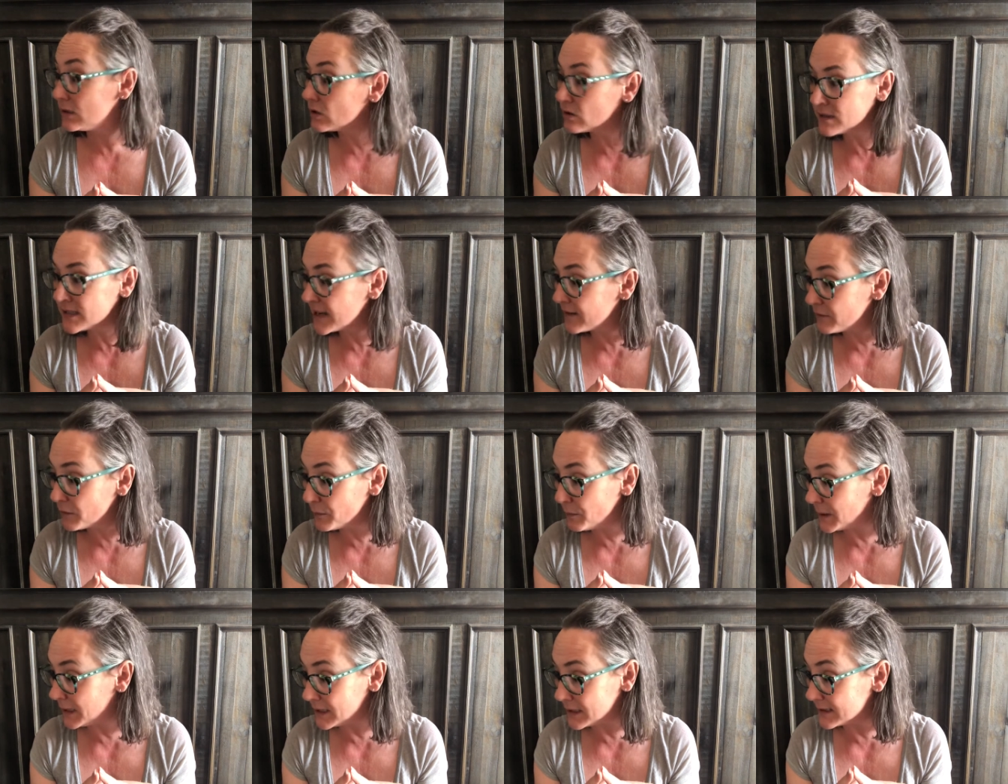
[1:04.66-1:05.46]
Don't have
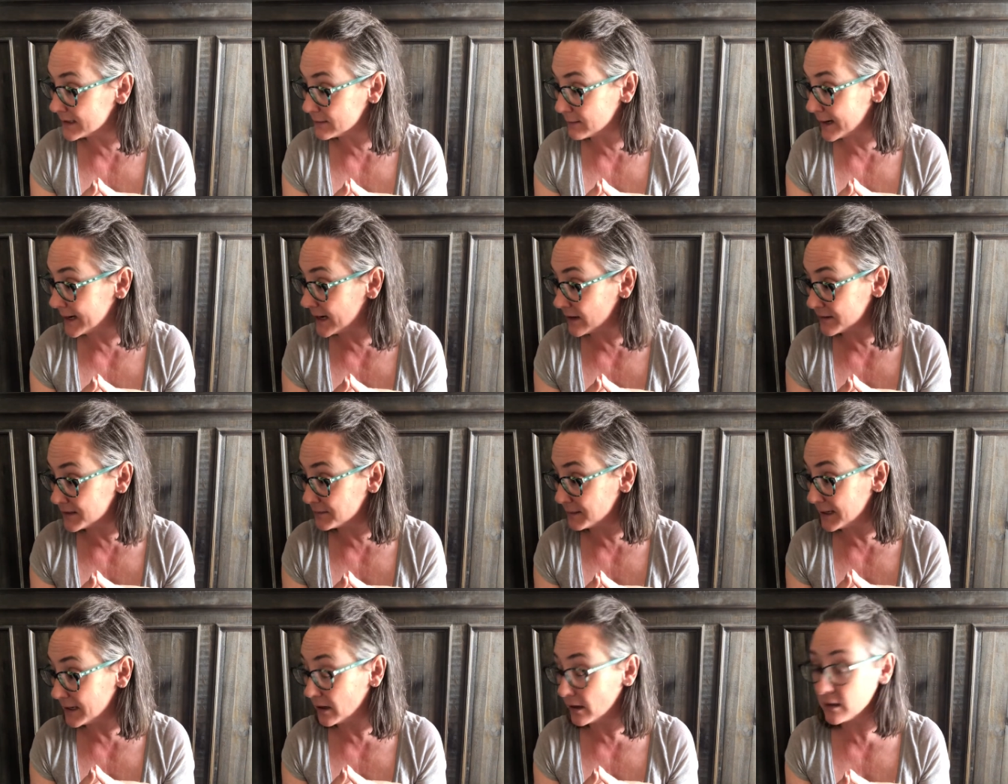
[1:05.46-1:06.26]
opinions right now,
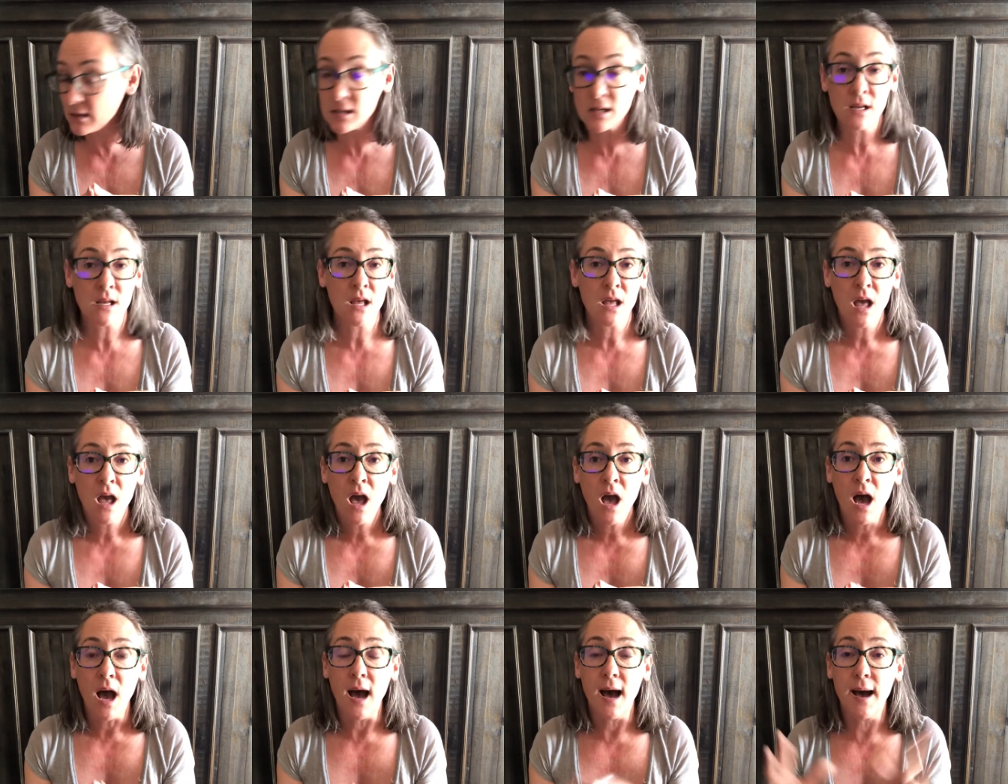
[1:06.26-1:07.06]
sweetheart.
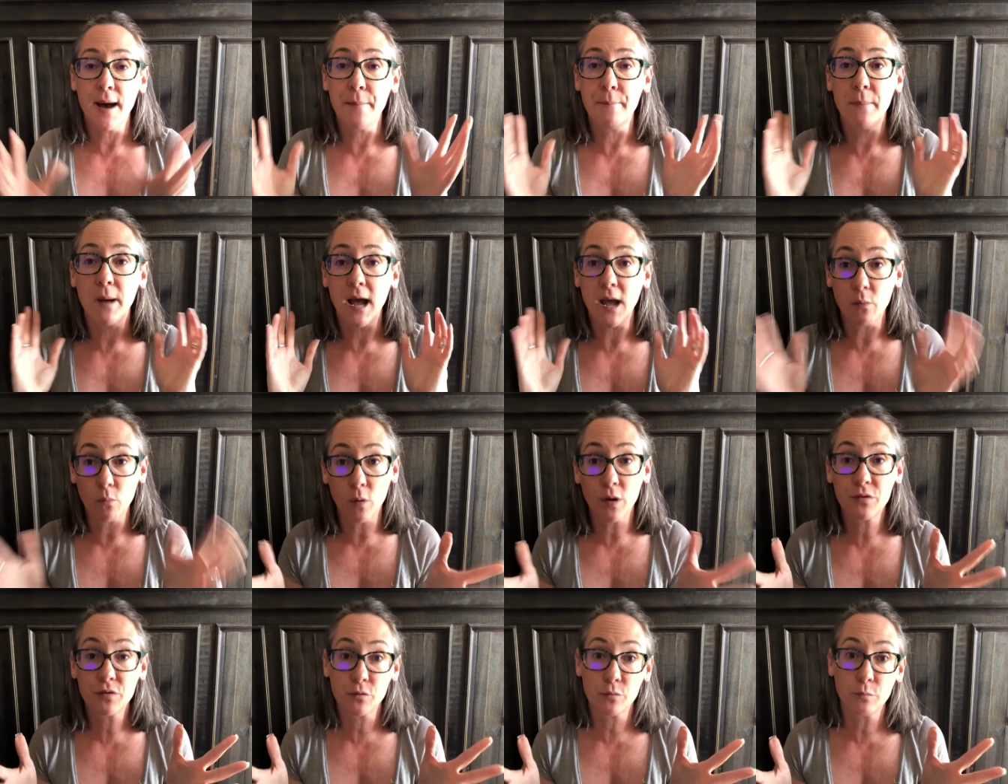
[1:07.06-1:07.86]
Um, I
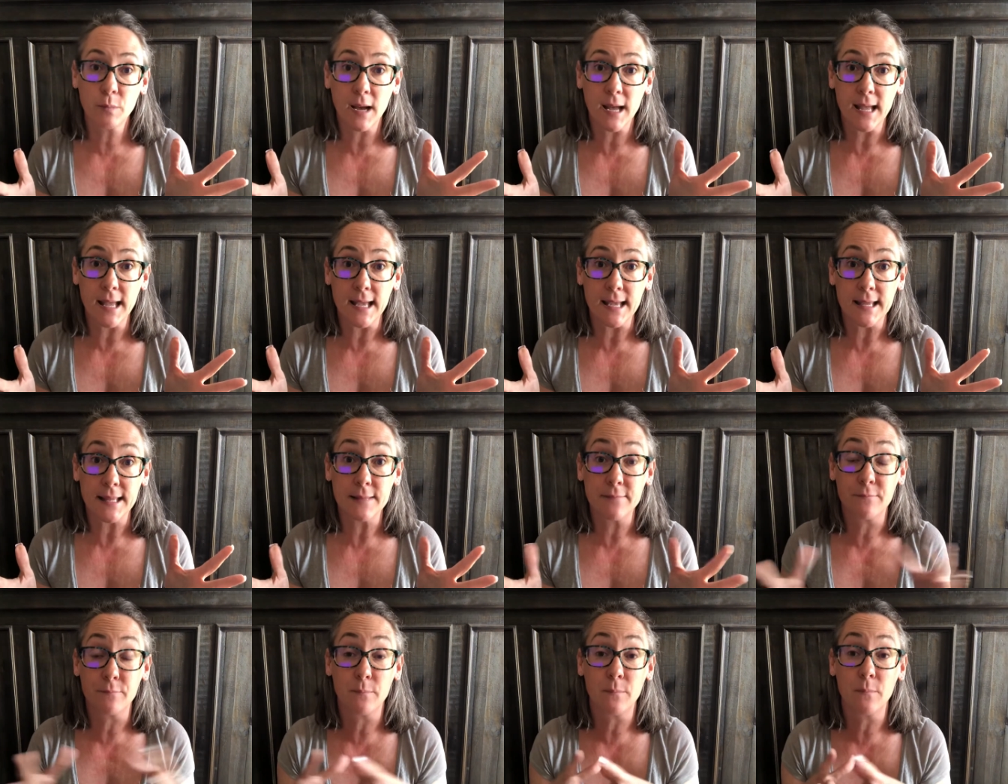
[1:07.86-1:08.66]
work through my
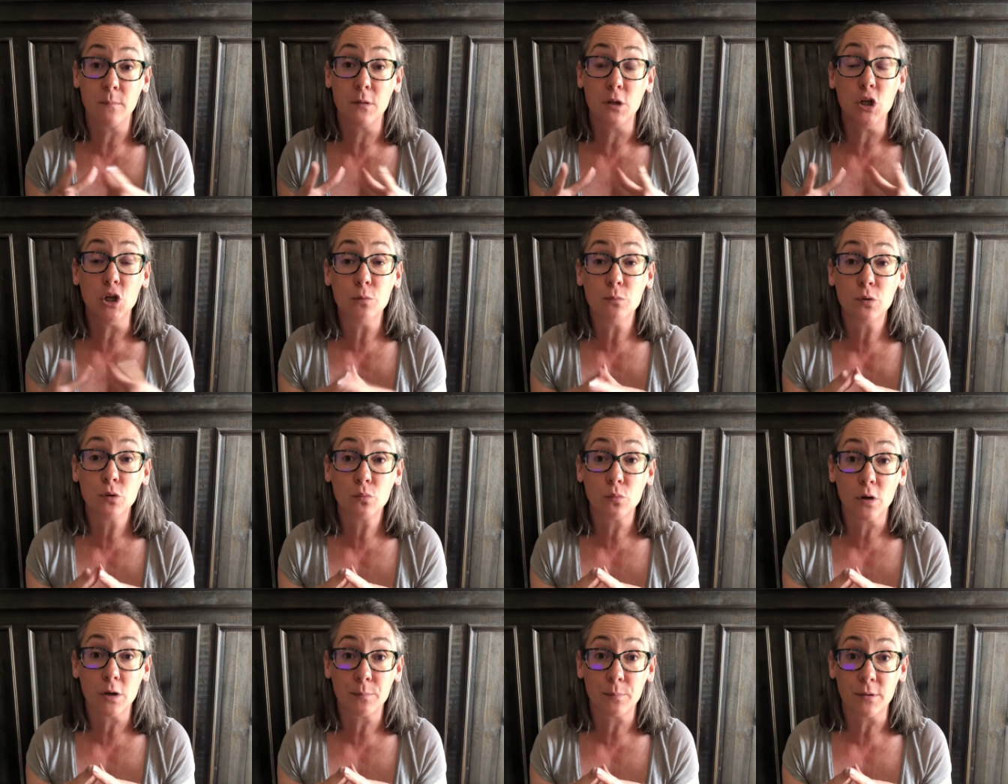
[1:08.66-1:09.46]
new moon
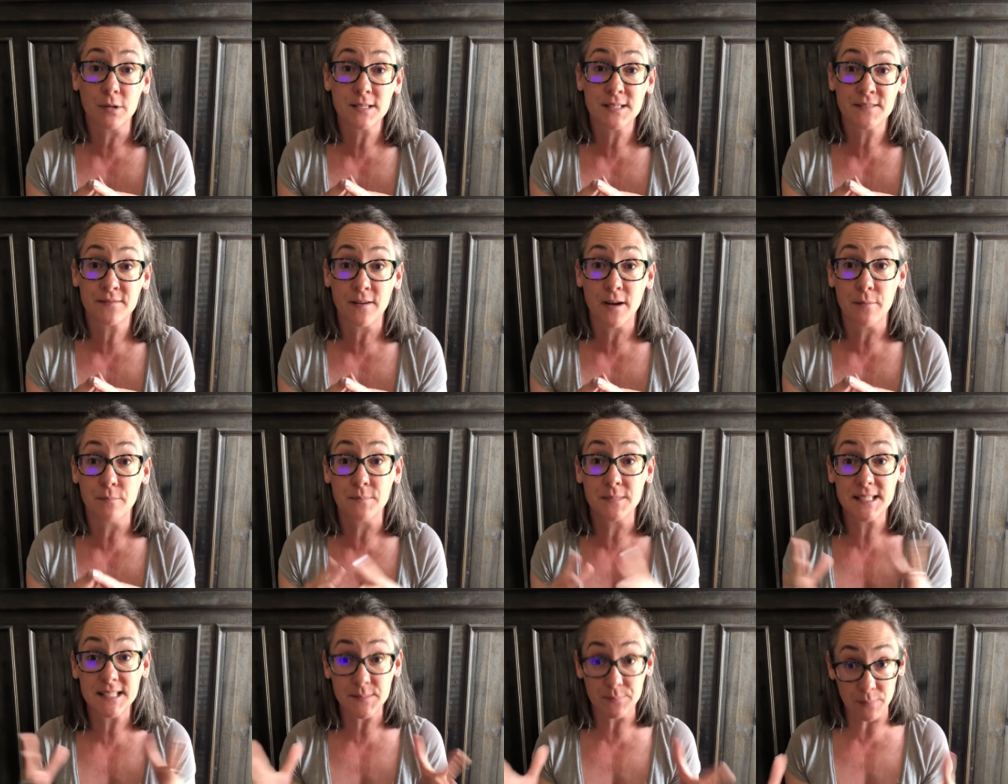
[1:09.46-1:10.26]
workbooks from
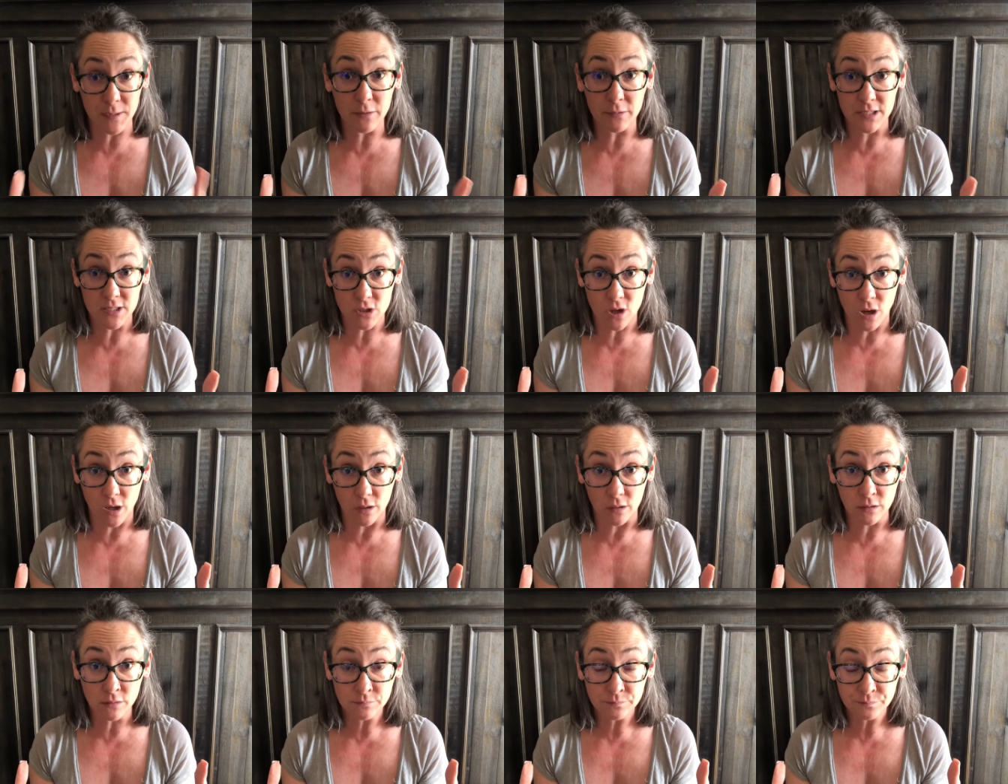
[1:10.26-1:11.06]
Spirit
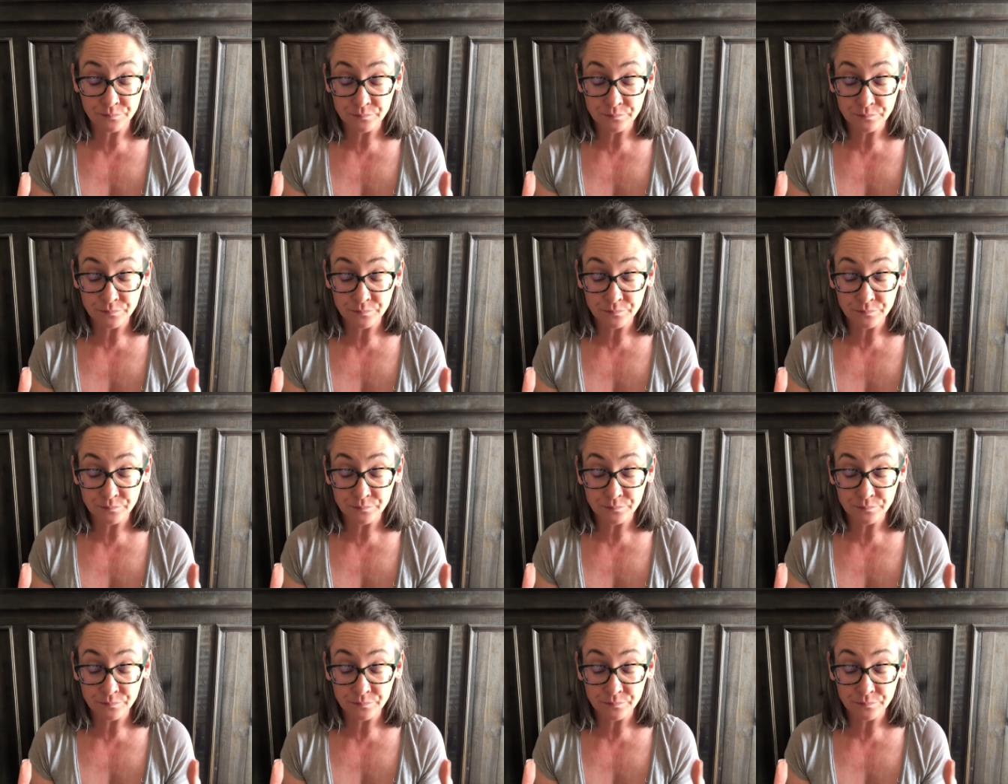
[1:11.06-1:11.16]
Daughter.